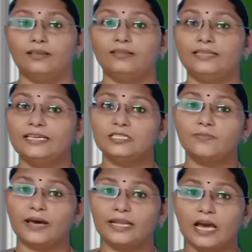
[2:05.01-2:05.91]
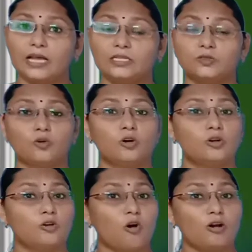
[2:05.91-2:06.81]
this money also
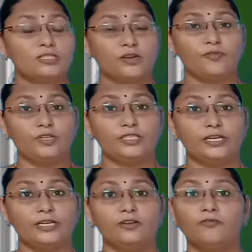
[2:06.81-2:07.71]
not sufficient